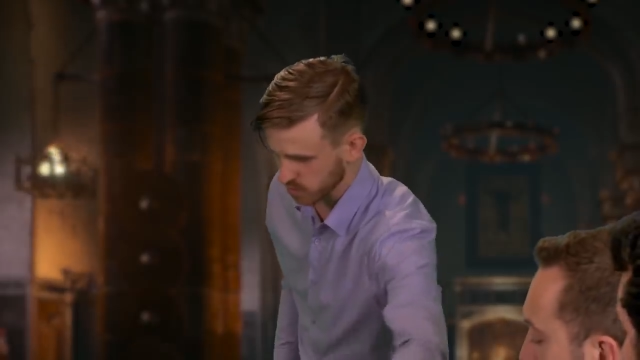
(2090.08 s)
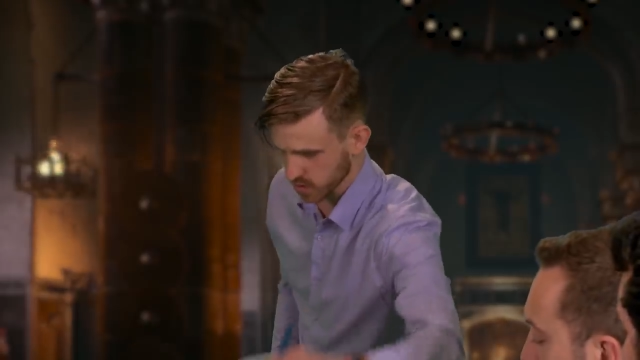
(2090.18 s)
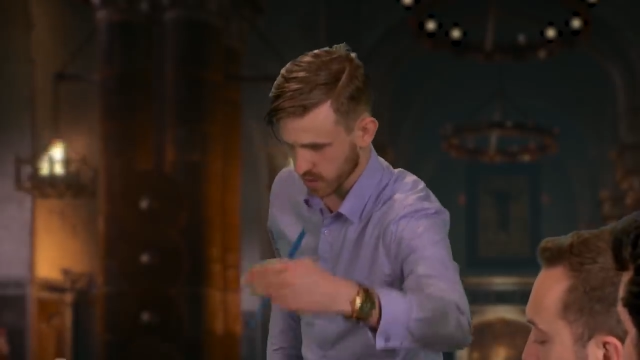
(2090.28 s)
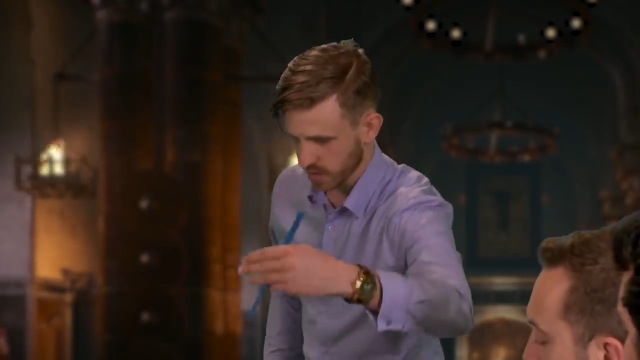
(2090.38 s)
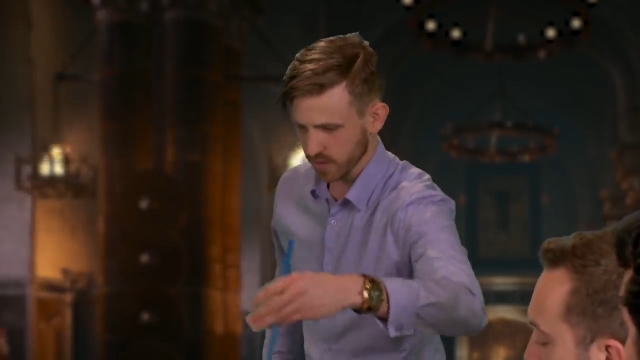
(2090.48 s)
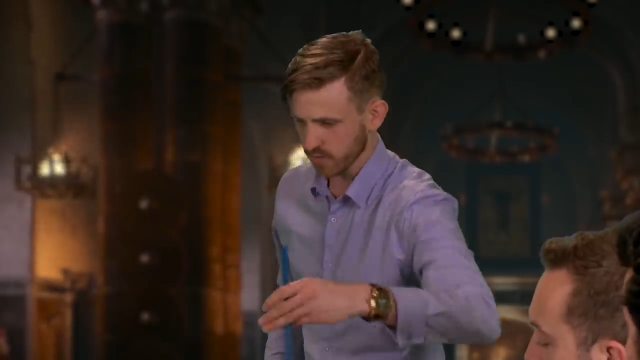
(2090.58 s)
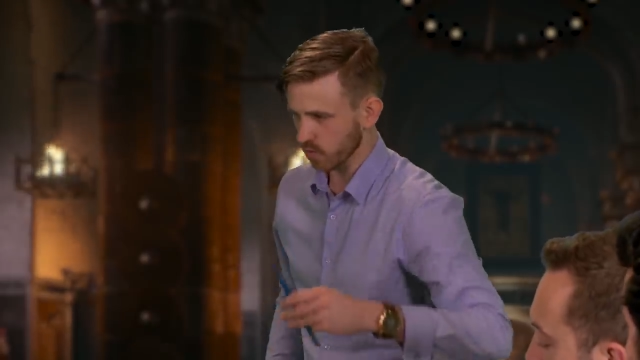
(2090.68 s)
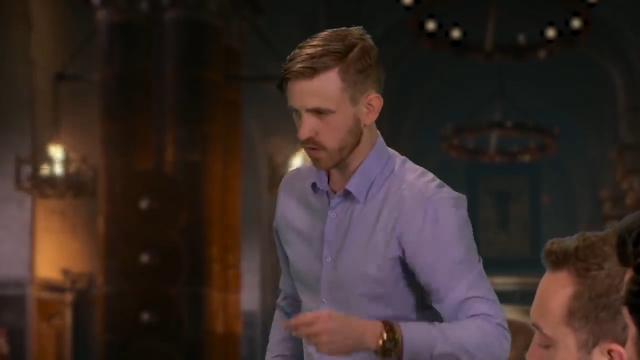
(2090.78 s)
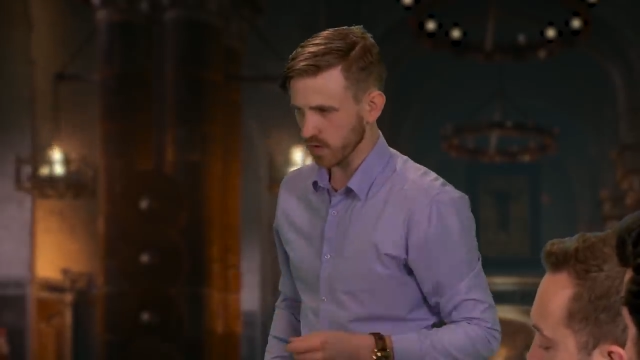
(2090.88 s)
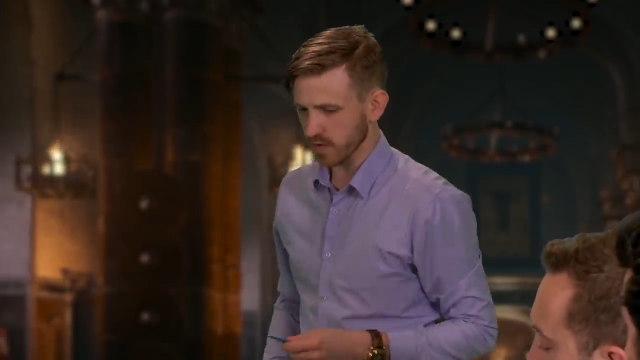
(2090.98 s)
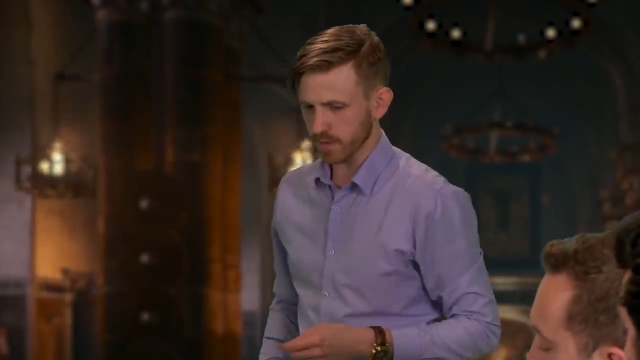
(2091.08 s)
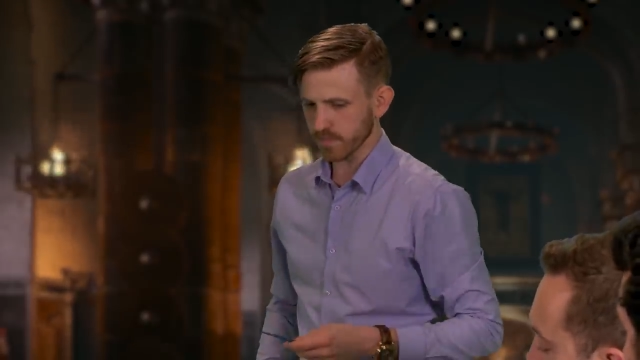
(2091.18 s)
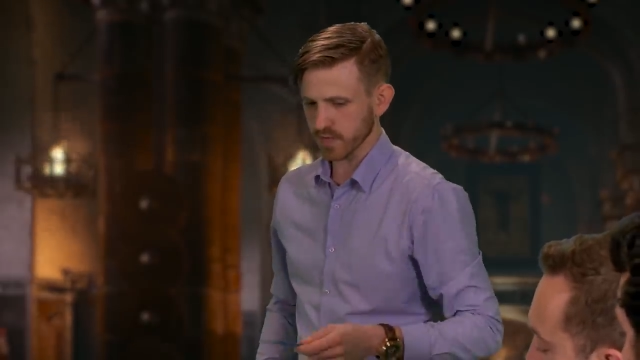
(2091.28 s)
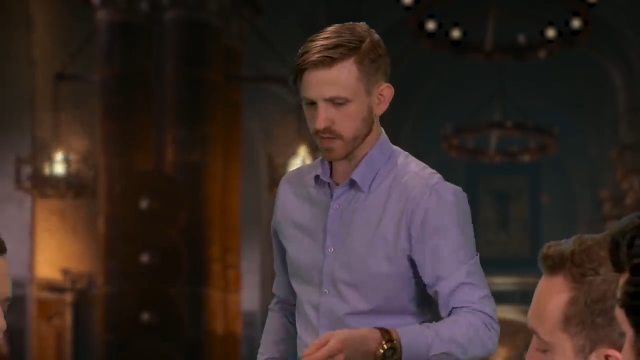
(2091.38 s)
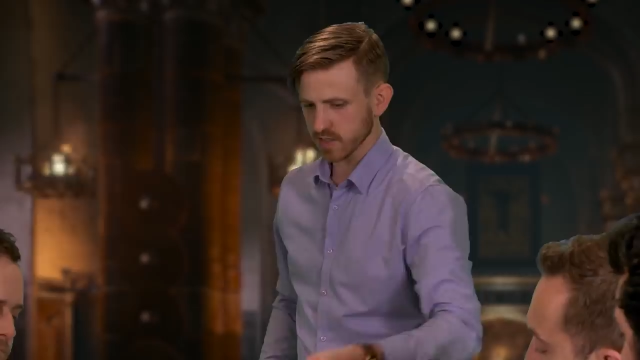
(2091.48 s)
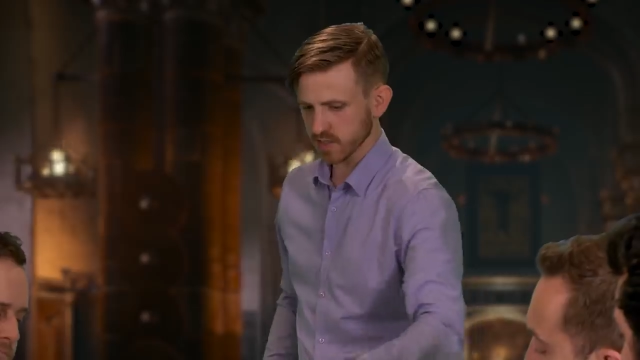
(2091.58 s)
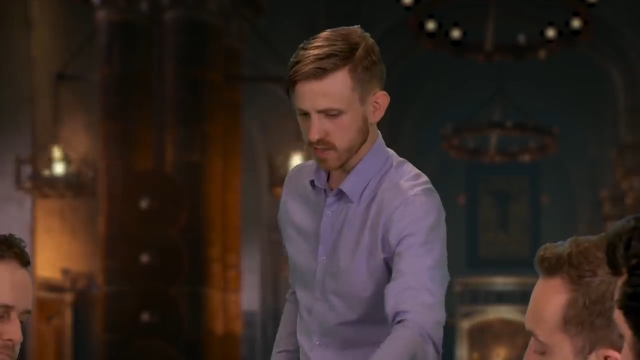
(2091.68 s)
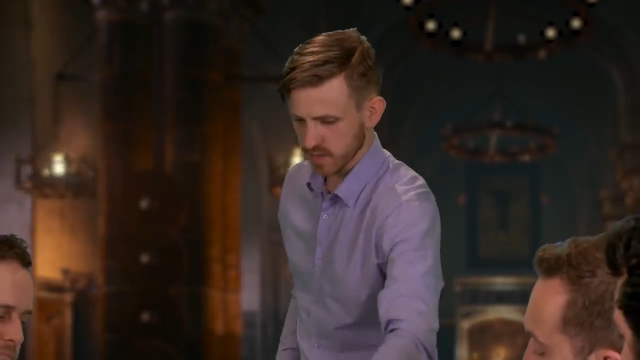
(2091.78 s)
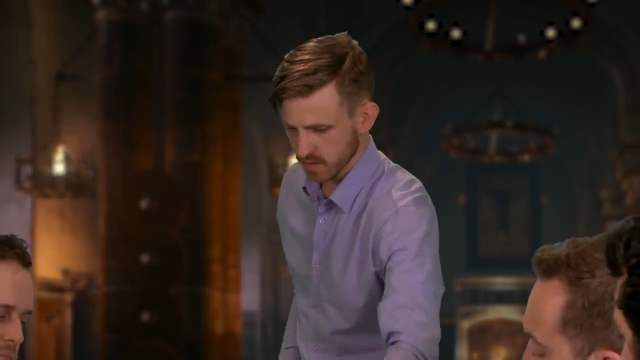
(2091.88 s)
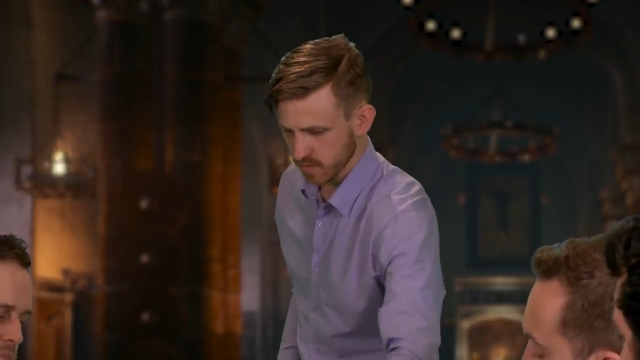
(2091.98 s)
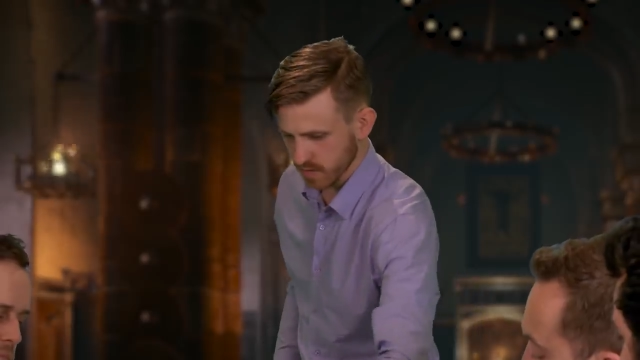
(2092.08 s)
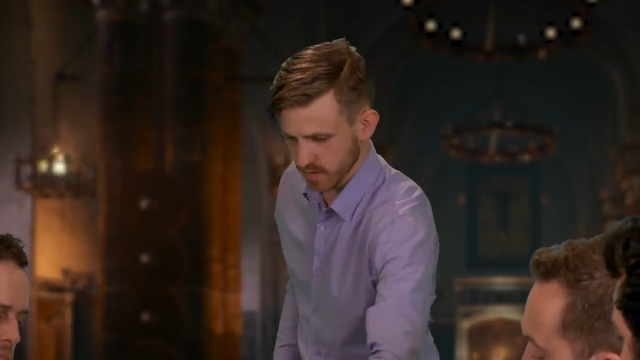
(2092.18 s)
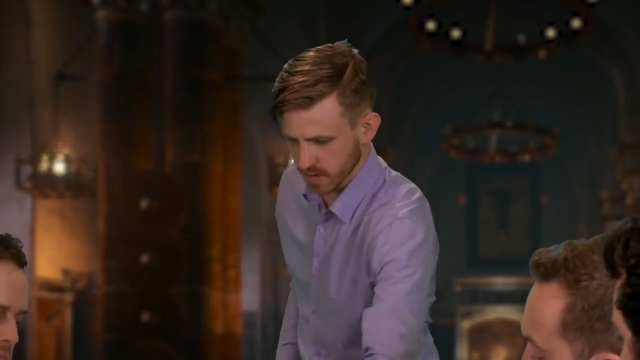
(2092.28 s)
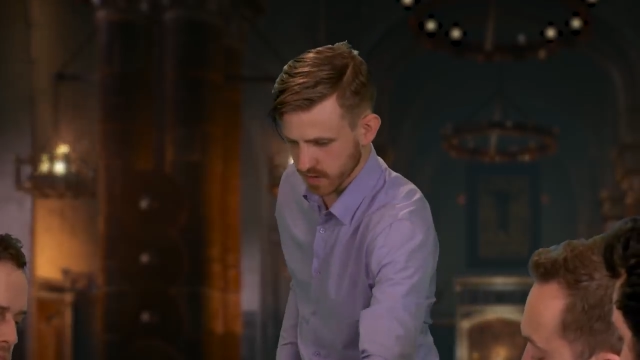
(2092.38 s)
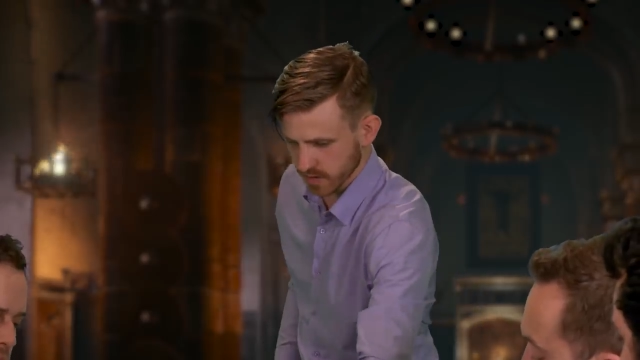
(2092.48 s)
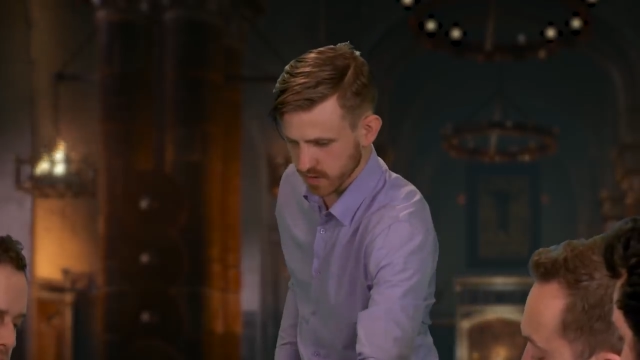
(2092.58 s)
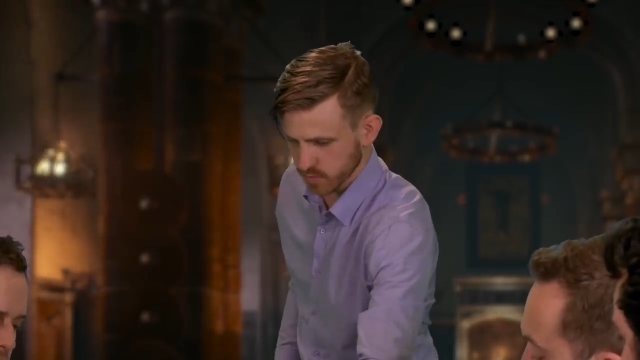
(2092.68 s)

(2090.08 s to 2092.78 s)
is much higher. It's much higher? This